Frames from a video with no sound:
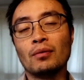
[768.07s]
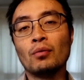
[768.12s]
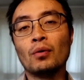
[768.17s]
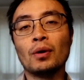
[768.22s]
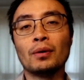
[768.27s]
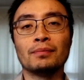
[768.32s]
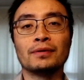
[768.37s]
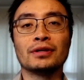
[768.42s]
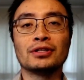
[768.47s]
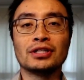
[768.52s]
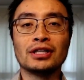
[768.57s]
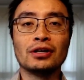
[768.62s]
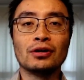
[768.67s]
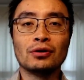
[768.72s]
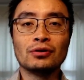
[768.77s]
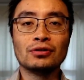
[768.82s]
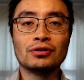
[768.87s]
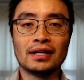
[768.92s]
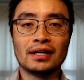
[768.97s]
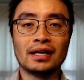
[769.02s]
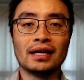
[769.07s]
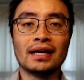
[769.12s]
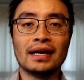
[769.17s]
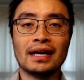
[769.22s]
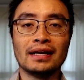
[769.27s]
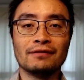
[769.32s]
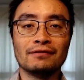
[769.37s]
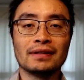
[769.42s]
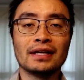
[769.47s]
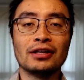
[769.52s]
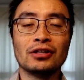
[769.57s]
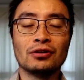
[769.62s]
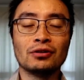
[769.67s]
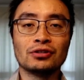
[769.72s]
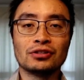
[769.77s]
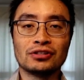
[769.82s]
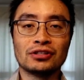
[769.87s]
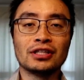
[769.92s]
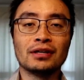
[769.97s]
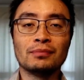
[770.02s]
warmth signals,
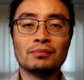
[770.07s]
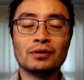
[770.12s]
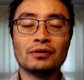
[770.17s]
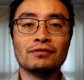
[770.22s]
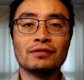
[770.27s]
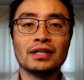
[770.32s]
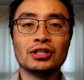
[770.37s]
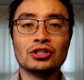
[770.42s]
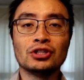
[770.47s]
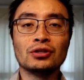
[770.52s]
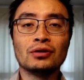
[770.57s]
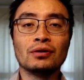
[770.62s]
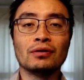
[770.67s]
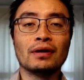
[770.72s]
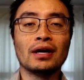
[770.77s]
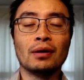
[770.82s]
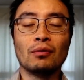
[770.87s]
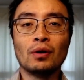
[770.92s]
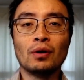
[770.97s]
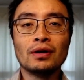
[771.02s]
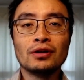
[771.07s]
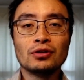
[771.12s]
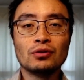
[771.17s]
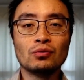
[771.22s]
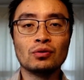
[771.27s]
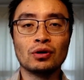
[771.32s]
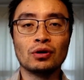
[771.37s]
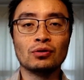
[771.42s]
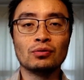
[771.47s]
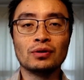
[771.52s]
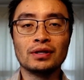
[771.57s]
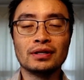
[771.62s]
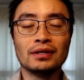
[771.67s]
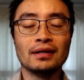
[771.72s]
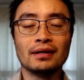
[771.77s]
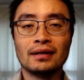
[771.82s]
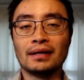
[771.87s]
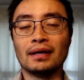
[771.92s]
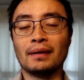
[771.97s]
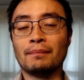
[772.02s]
investors see a professional they want to work with.
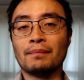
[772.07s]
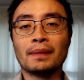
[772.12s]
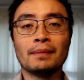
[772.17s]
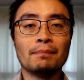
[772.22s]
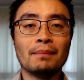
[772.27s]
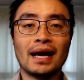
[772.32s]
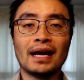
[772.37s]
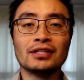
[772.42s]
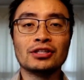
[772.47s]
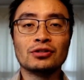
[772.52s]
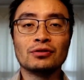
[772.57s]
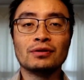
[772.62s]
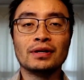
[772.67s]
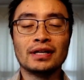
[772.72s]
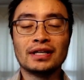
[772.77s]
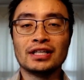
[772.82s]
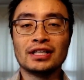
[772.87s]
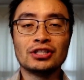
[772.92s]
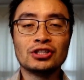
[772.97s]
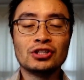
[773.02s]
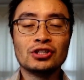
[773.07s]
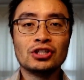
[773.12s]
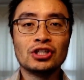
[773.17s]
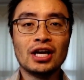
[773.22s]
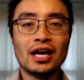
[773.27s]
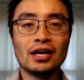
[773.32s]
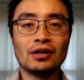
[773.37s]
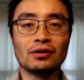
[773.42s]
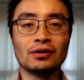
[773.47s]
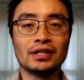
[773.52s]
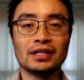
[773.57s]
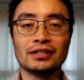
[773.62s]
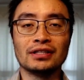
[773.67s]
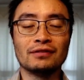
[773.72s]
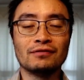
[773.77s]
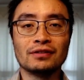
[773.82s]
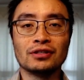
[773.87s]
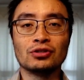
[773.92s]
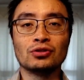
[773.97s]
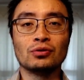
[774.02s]
But mastering each channel
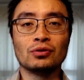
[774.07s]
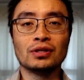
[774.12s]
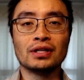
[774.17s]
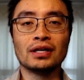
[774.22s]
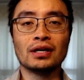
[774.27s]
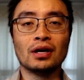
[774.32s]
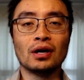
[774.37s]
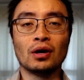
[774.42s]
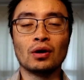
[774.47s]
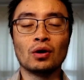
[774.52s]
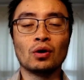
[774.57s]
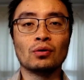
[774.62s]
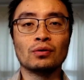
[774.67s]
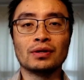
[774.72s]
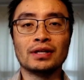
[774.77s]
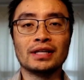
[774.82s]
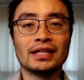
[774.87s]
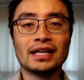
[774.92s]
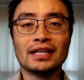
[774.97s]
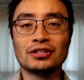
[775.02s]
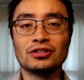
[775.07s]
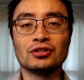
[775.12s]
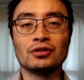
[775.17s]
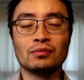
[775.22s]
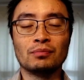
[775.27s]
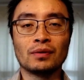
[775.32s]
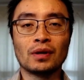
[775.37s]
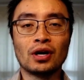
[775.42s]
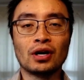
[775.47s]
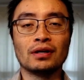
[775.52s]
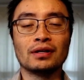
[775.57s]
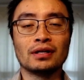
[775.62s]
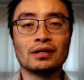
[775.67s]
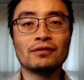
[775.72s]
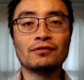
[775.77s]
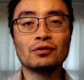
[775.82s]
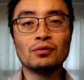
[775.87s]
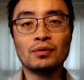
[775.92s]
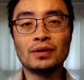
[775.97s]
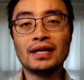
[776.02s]
individually only gets you part
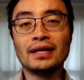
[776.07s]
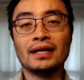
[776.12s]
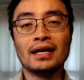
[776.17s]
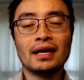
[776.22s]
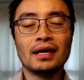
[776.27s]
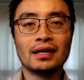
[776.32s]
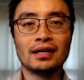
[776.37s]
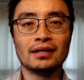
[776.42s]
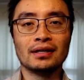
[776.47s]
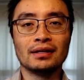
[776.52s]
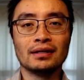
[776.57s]
of the way there.